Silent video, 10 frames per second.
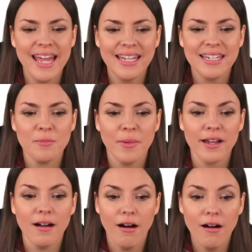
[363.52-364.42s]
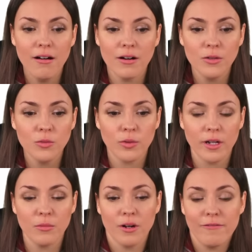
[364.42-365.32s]
and my R,
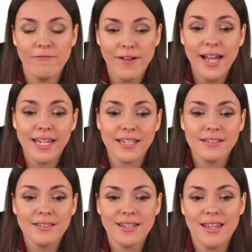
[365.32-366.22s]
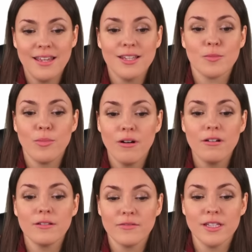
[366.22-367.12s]
what I want to find, is
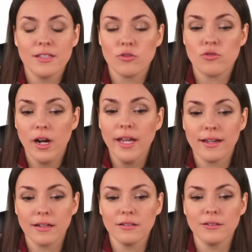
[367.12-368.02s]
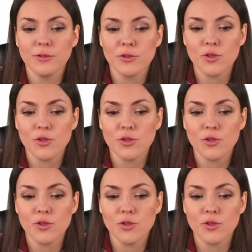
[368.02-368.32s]
part of this triangle.